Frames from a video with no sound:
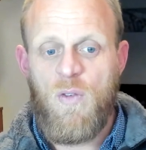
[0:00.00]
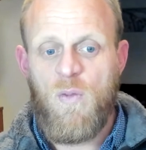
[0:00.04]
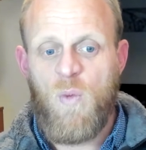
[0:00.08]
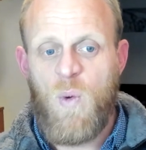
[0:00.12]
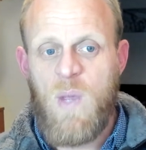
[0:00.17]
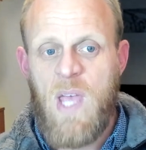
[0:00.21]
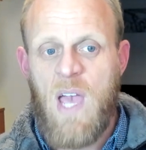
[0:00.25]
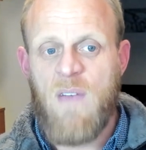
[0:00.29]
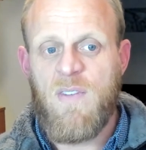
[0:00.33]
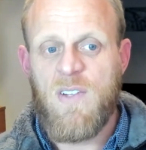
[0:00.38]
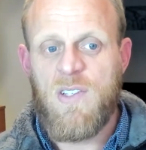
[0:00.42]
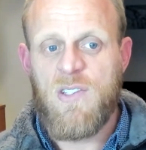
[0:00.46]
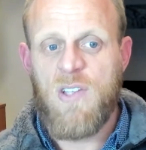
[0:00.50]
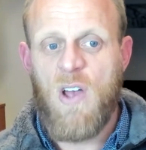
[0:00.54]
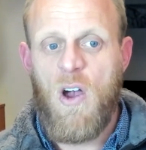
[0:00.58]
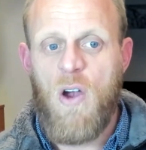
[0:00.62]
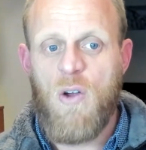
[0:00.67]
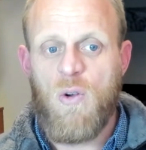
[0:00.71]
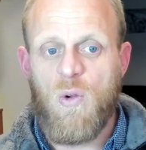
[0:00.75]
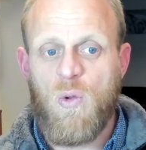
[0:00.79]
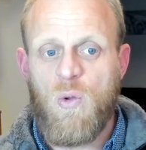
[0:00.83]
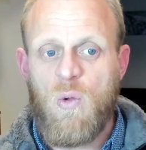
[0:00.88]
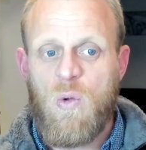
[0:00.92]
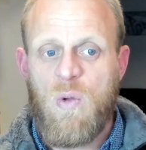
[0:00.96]
we have a
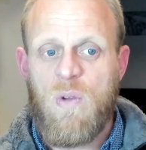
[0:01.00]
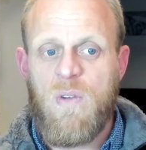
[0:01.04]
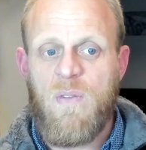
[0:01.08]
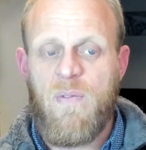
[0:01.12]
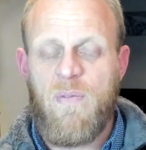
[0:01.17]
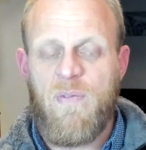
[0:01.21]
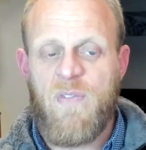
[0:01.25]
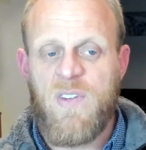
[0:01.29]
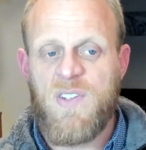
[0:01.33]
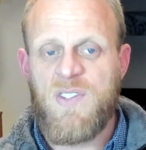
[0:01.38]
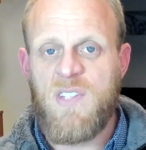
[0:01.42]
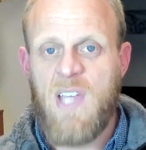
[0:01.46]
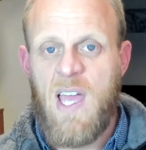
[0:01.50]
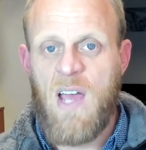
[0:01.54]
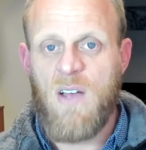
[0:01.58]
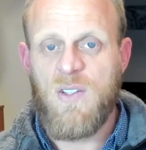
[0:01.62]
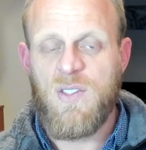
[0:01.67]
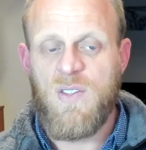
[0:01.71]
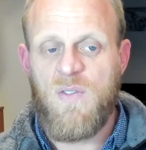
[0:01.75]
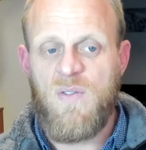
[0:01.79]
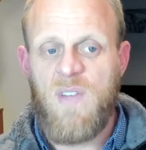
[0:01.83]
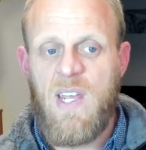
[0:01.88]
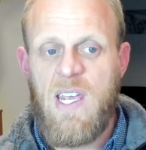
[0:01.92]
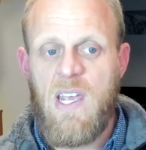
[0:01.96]
total for
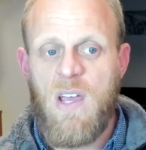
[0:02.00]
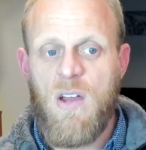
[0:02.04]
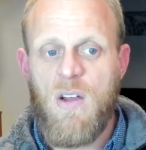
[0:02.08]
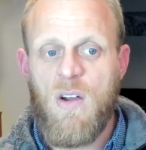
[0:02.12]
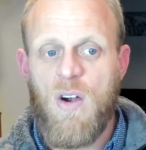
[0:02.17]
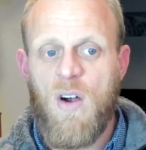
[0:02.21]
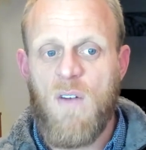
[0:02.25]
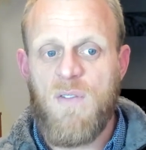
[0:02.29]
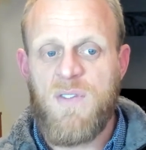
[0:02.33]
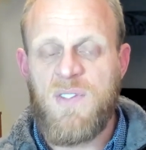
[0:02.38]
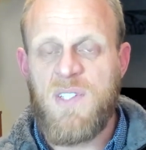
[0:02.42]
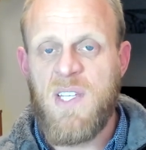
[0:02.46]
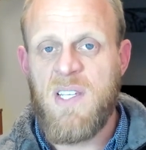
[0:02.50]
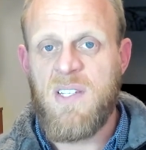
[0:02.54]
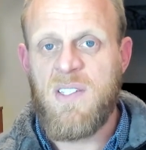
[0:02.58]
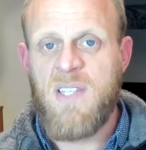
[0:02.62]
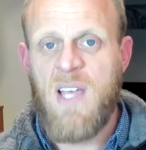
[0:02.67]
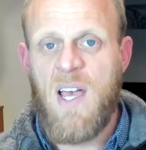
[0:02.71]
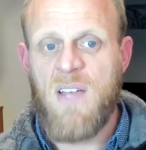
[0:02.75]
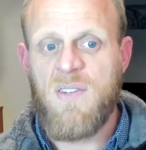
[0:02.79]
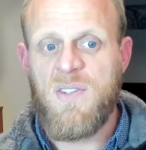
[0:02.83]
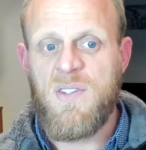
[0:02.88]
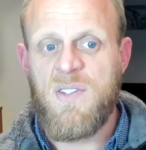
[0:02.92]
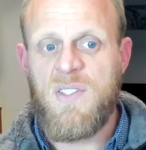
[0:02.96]
sales of NIO of
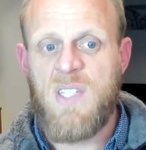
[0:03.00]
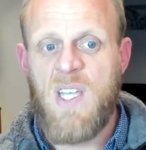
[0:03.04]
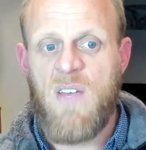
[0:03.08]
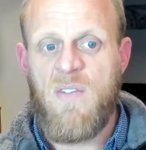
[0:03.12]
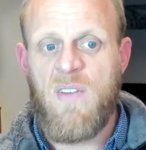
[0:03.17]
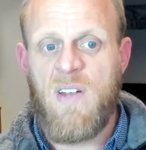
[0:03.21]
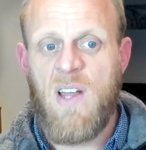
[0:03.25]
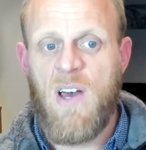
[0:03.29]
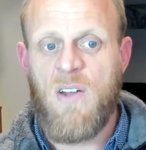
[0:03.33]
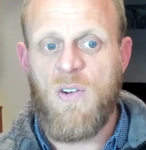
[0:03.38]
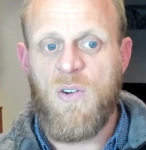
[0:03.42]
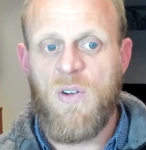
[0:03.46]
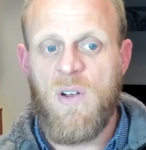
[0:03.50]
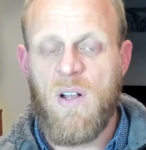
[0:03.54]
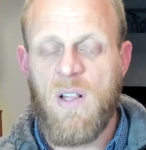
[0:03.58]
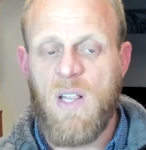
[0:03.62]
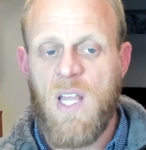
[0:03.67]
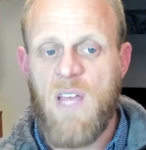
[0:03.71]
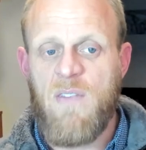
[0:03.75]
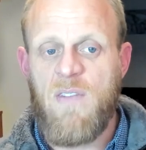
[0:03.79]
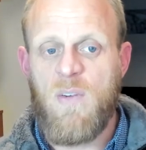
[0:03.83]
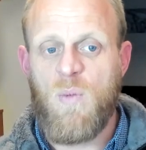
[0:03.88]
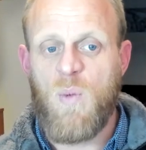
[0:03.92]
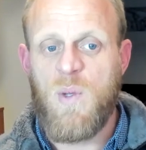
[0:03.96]

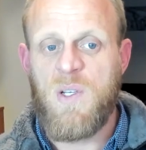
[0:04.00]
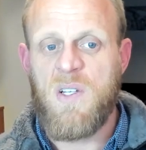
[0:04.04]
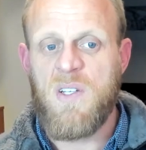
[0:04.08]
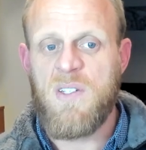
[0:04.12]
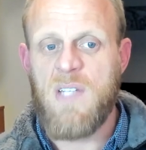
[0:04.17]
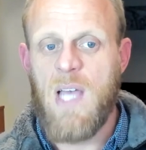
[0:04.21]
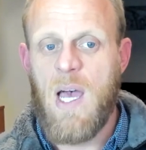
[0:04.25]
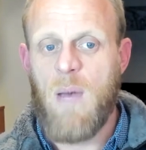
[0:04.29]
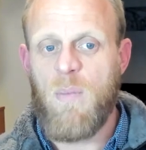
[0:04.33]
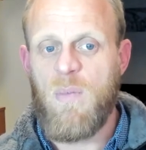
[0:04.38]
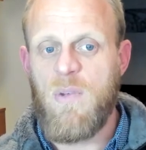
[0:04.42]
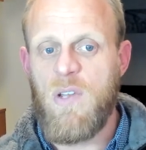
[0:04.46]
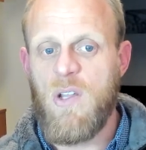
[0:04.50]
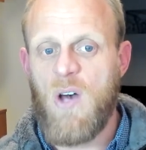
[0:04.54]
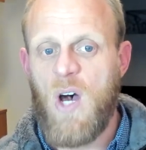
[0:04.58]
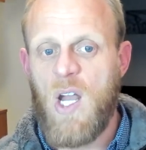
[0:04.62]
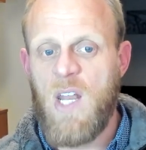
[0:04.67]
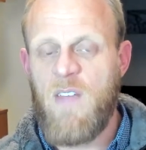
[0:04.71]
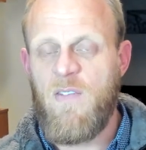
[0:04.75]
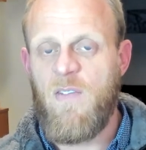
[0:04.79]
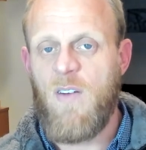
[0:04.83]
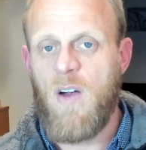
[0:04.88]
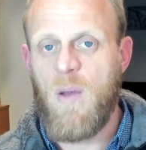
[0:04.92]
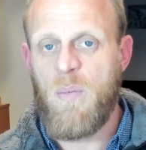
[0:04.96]
6,711, which is up
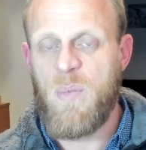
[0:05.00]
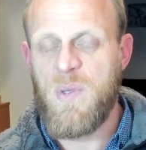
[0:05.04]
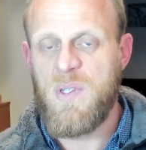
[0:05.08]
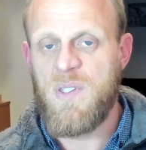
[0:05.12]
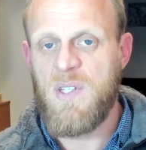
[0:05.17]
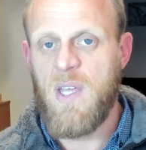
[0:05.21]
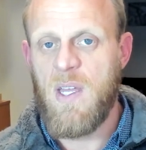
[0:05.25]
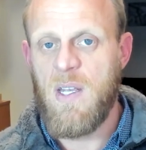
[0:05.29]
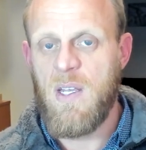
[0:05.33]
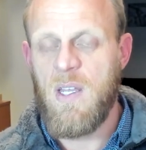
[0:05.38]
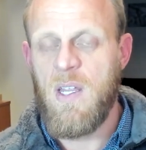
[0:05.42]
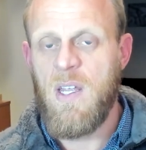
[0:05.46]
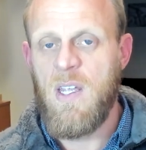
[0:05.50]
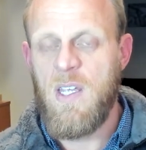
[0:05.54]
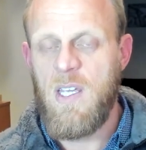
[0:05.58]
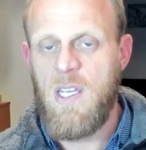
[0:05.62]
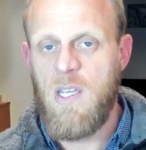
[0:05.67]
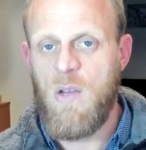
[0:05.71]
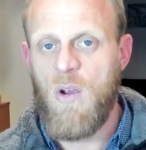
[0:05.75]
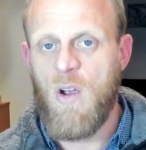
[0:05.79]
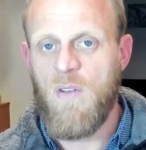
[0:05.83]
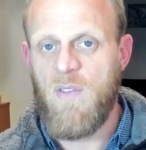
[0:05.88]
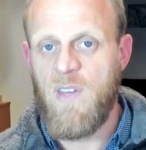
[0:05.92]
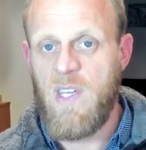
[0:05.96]
95%
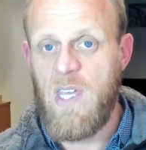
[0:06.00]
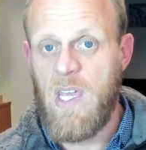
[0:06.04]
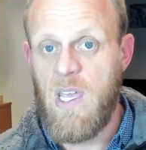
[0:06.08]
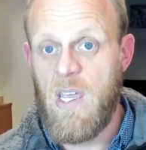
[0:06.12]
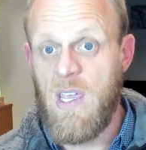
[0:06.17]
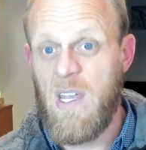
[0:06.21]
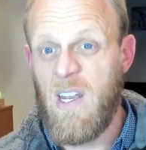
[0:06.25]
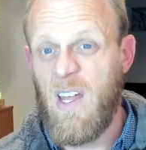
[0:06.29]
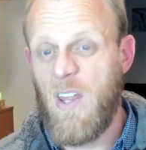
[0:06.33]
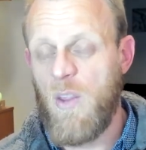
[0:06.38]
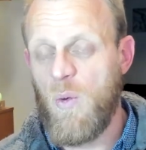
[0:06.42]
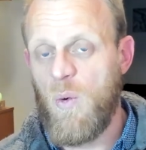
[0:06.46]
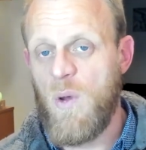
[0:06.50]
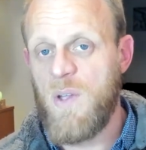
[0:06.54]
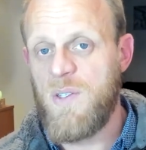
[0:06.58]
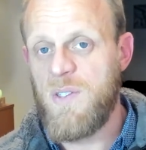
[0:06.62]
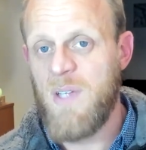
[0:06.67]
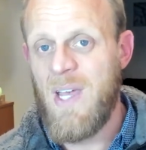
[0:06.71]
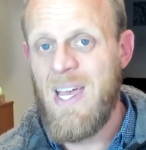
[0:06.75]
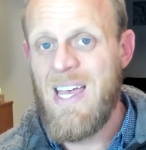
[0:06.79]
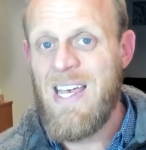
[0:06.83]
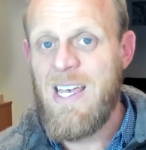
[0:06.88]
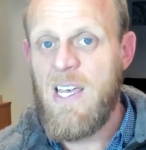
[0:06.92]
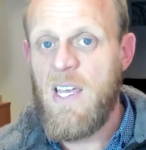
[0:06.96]
year over year. In other words,
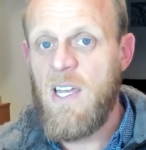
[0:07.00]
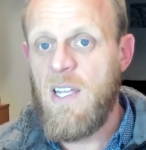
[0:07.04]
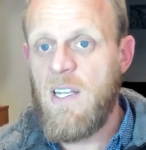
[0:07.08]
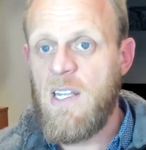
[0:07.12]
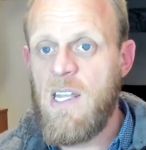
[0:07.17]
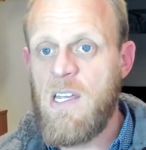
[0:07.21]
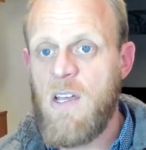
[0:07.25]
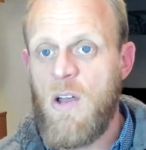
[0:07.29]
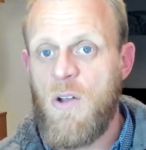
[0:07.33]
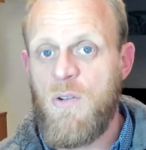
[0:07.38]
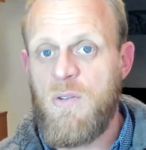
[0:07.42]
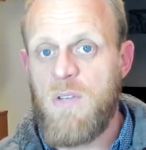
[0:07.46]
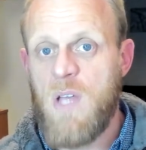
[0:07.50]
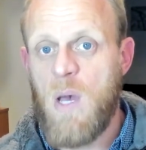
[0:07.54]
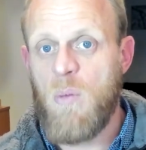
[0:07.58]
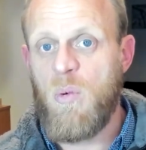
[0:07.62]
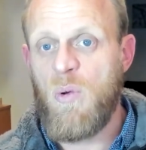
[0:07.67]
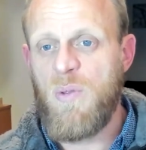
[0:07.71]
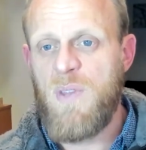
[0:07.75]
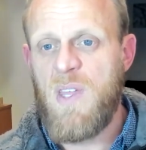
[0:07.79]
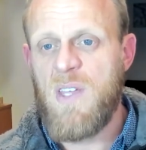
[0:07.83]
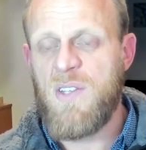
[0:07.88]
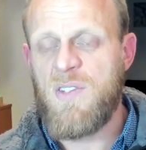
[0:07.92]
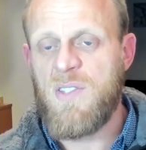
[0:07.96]
NIO
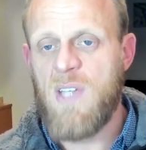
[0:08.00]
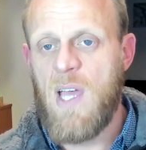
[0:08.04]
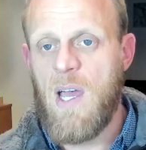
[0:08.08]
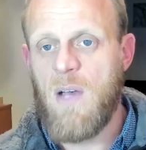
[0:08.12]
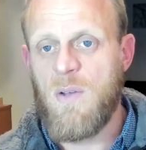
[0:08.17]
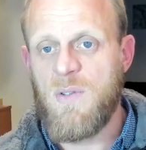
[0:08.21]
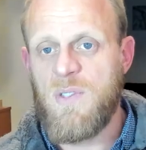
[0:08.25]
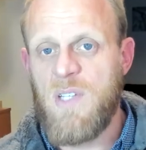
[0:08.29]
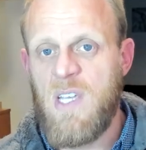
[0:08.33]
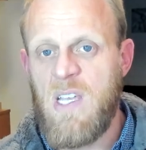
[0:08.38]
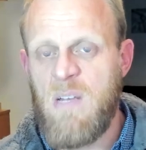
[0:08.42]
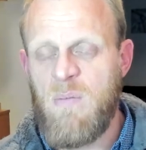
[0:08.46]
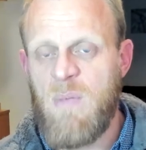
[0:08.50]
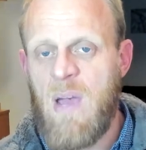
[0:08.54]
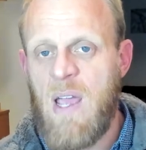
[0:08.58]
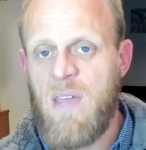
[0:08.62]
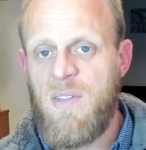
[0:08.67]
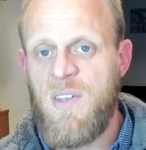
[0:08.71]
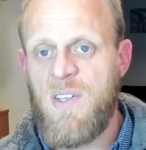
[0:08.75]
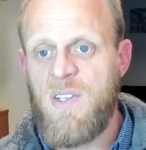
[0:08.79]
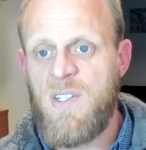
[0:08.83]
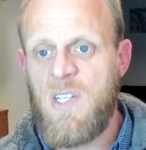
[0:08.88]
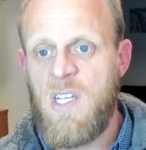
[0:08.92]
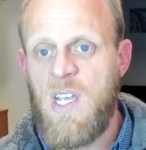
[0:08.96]
doubled their sales in May
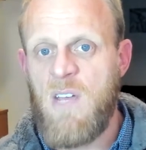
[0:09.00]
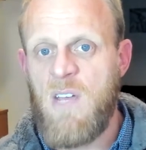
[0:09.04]
this year